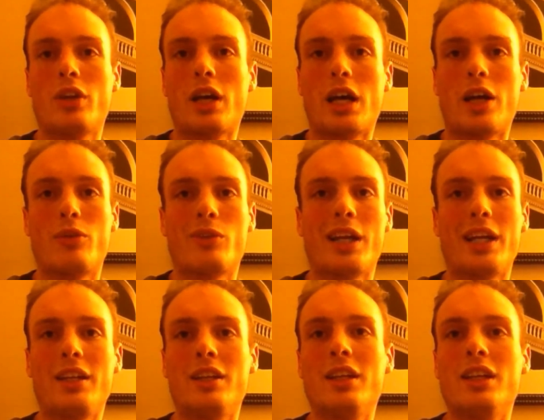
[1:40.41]
heart
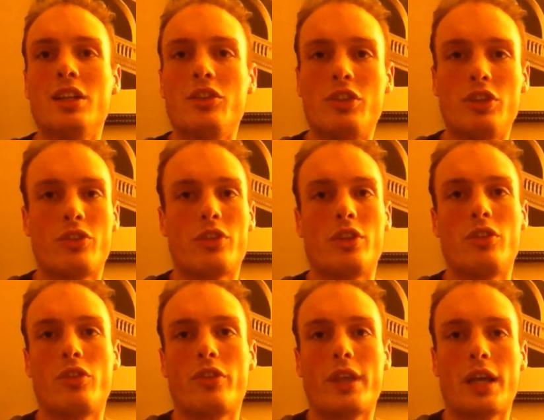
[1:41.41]
rate,
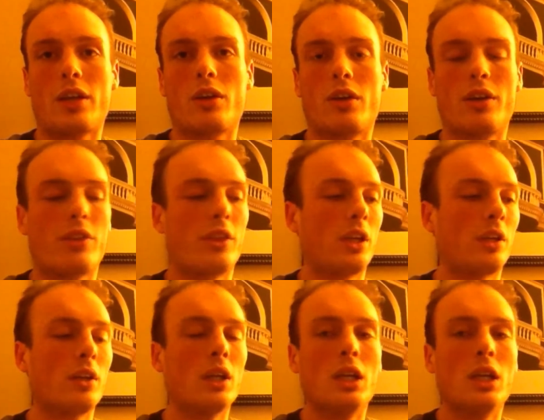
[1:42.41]
distance, that kind of thing.